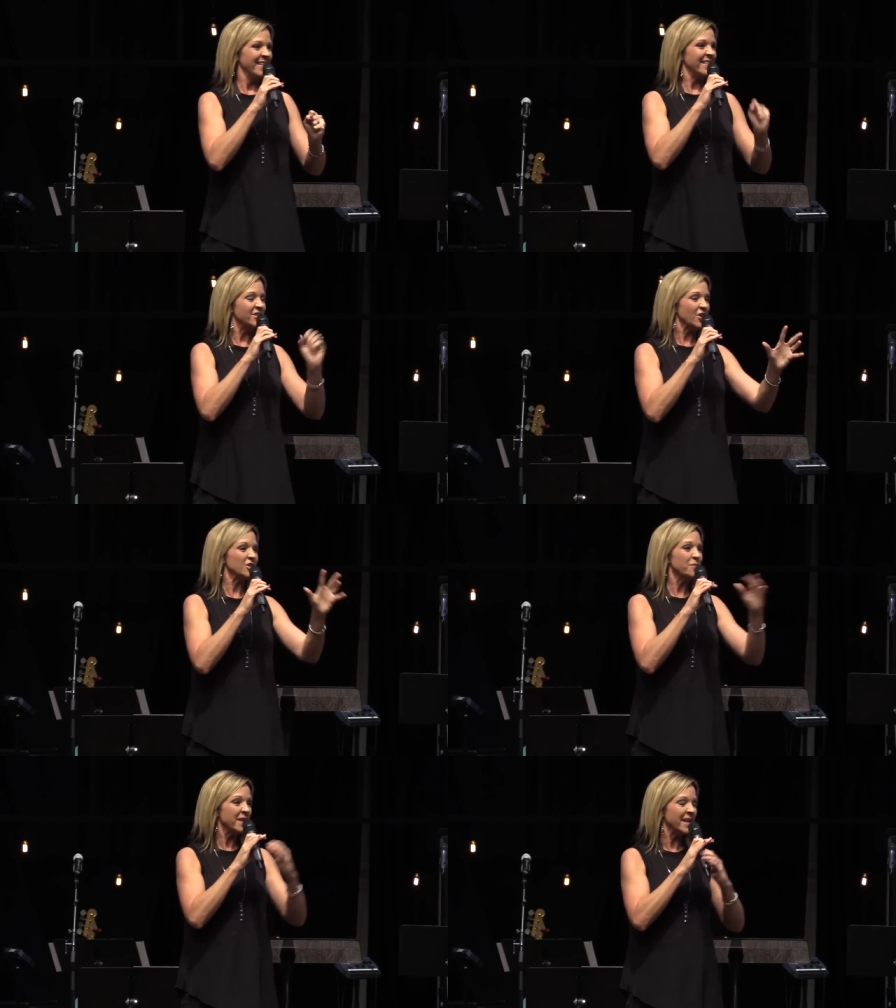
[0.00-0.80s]
The
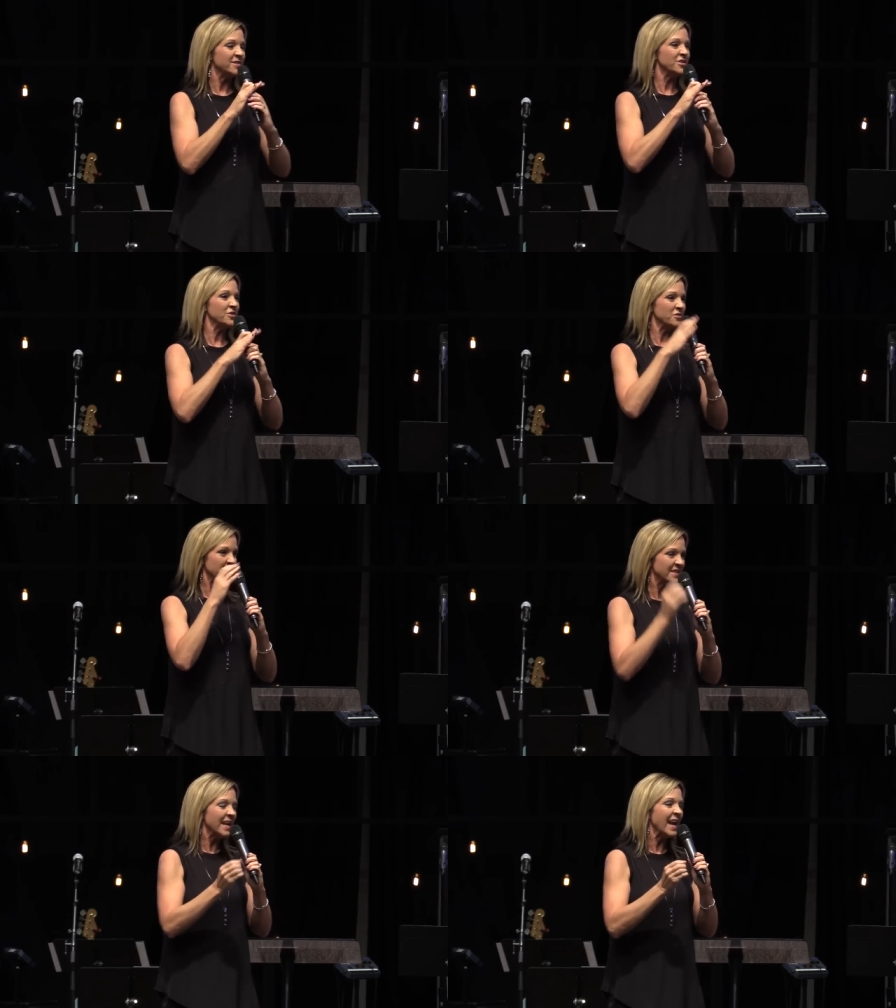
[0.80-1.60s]
church began to
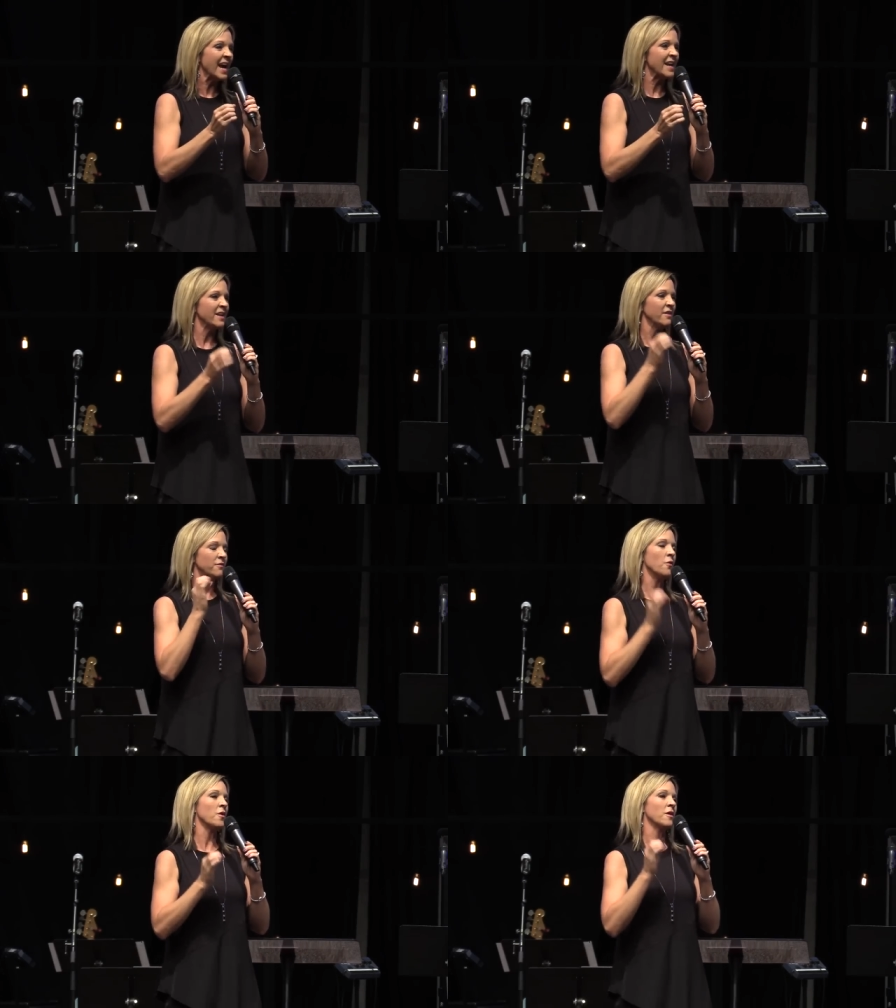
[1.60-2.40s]
stand
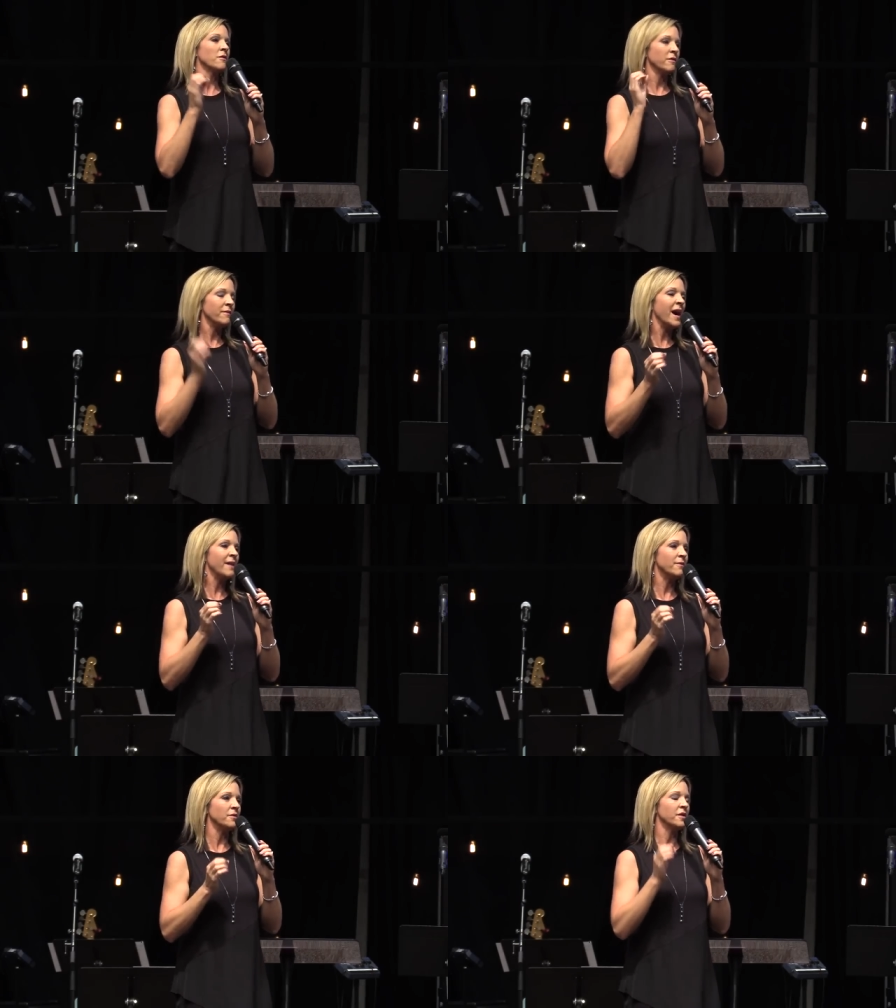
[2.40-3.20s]
for revival.